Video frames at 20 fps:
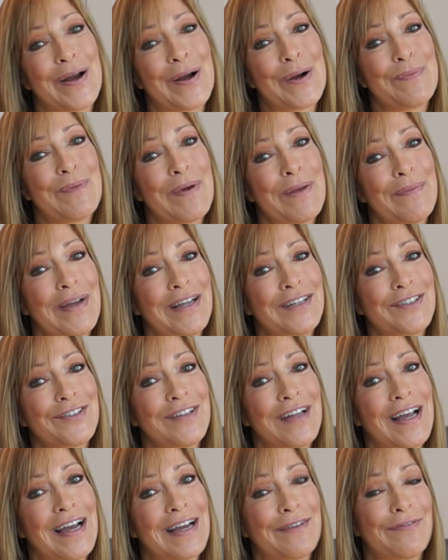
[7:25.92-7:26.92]
hope I made your
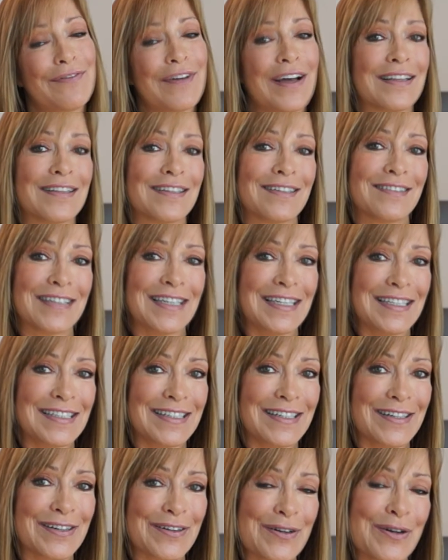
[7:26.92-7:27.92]
life a little
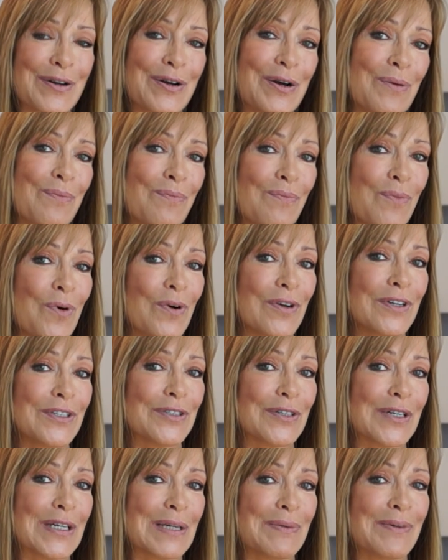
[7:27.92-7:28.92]
easier, more
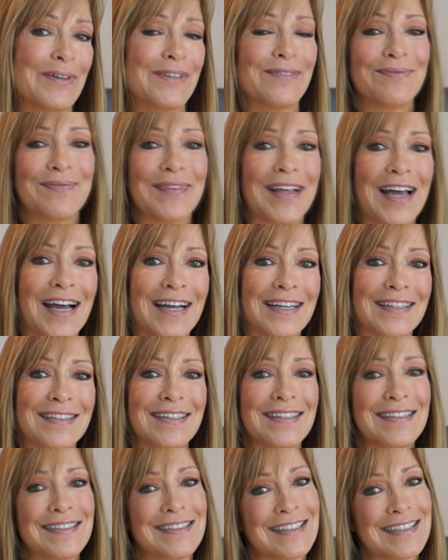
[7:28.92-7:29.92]
enjoyable,
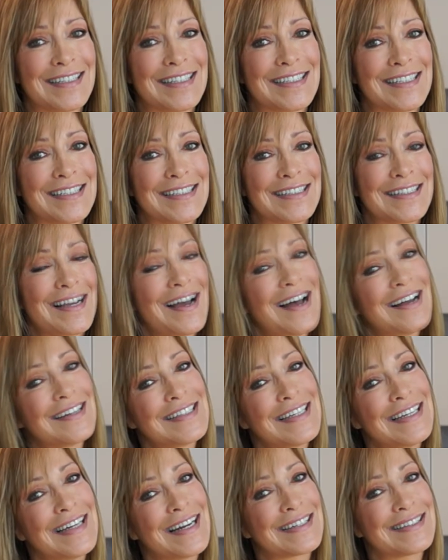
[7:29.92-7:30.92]
and delicious. I'll
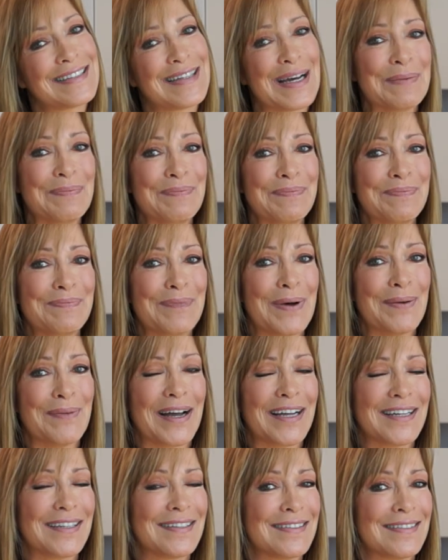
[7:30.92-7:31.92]
see you next time.
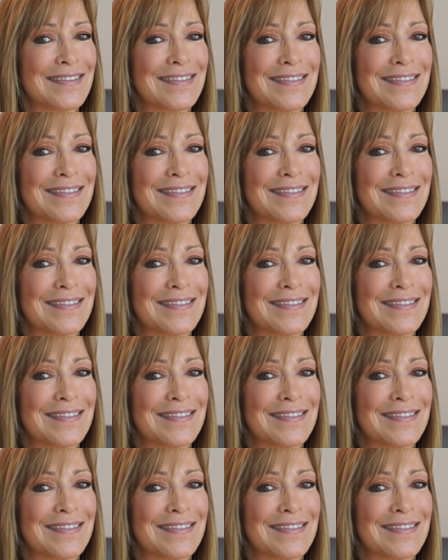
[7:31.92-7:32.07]
Bye-bye.